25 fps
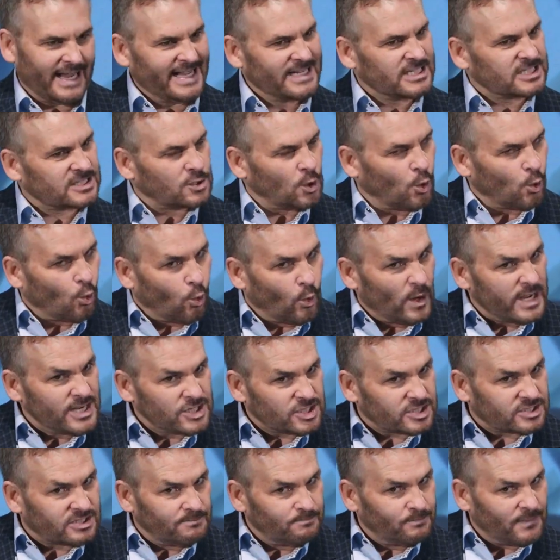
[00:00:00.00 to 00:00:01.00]
Is the
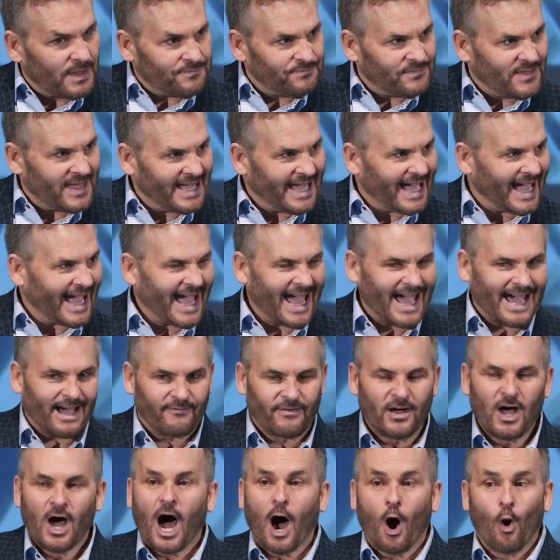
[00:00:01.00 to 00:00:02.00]
wisdom that they
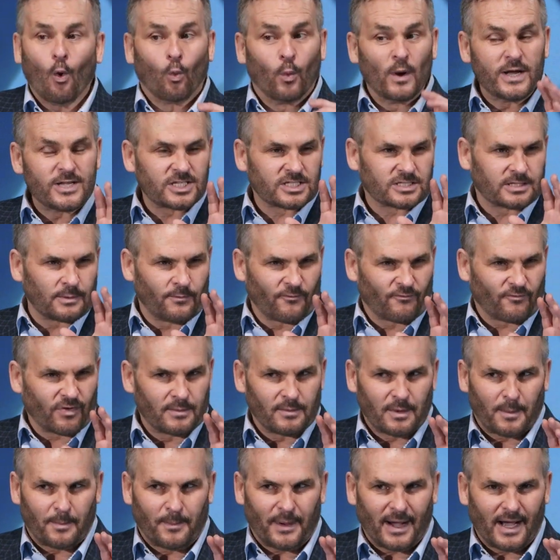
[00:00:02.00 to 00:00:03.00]
have a wisdom
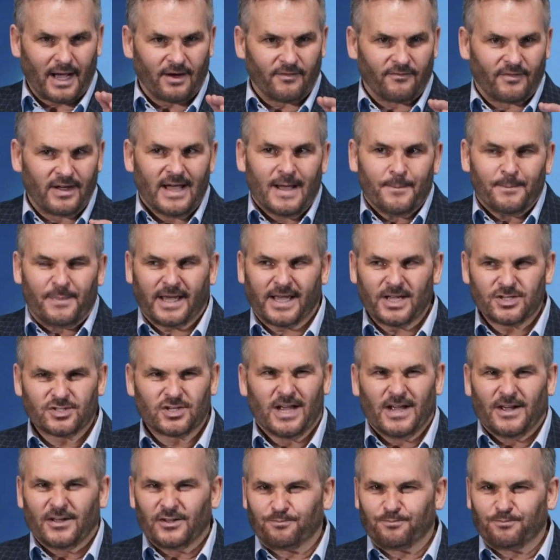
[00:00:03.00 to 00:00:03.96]
from above? Because